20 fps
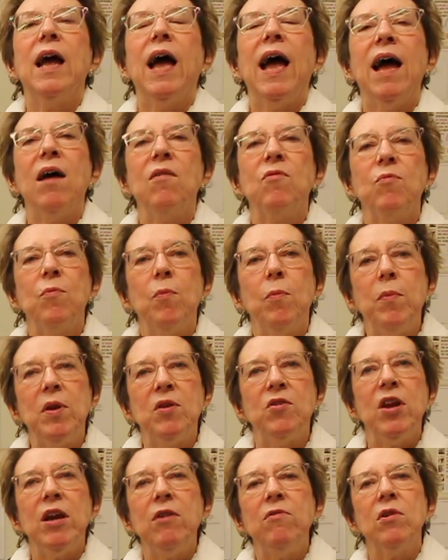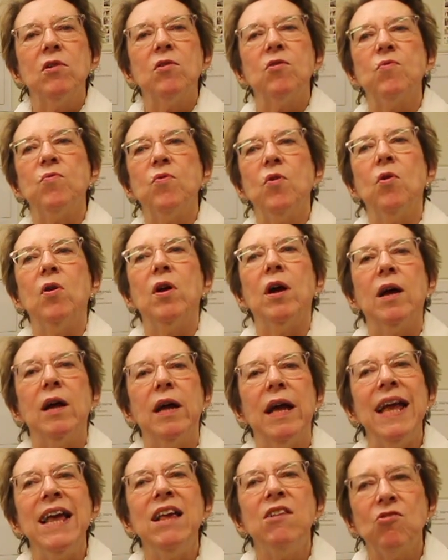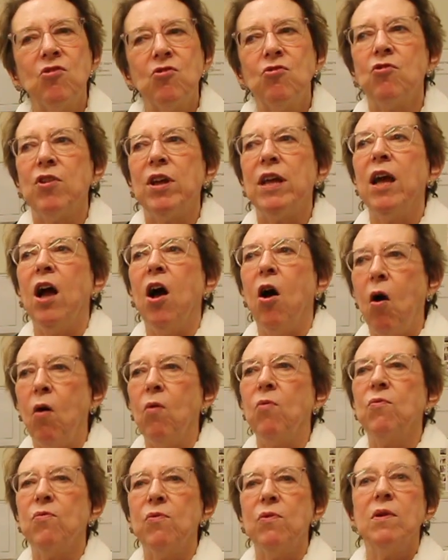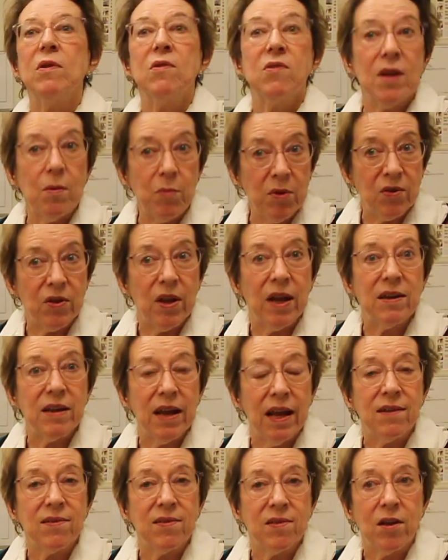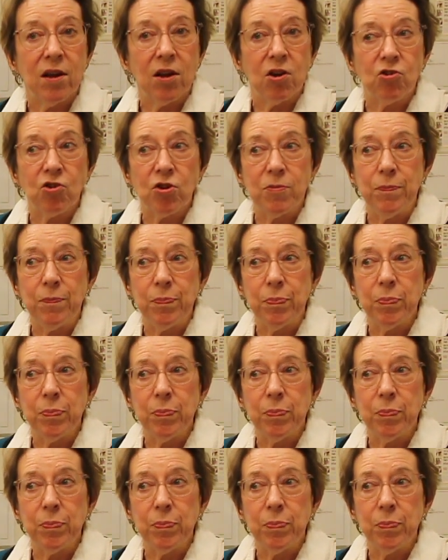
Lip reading: have materials for a history of Somerset as such.